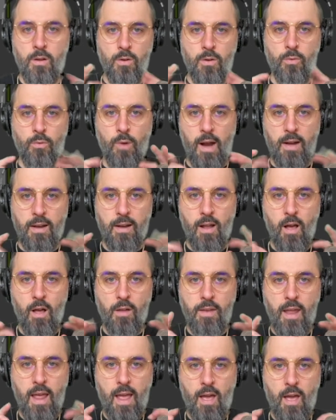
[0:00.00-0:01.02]
write it all
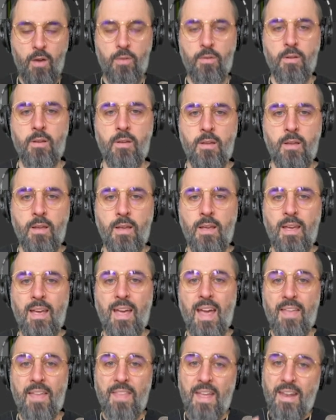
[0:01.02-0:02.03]
down,
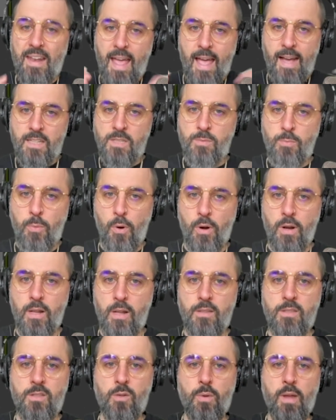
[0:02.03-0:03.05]
and then export it
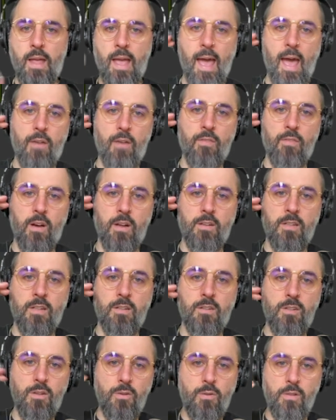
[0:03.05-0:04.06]
so we have a
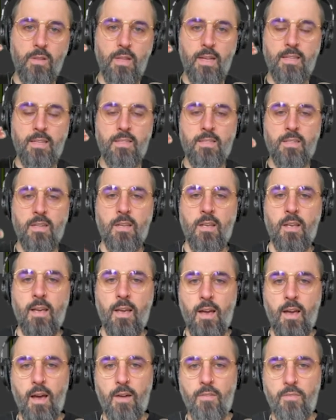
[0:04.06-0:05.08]
to-do list
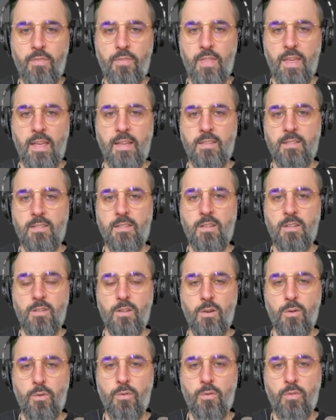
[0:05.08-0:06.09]
of things to
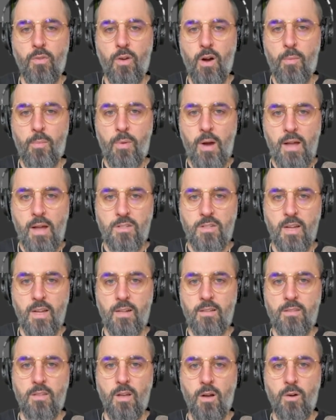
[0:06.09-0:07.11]
do for our project.
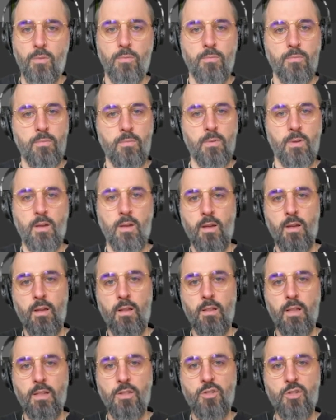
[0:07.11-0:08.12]
So
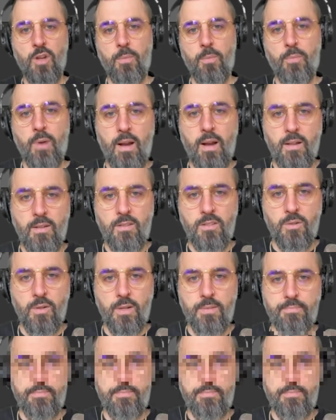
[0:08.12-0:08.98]
let's jump right into it.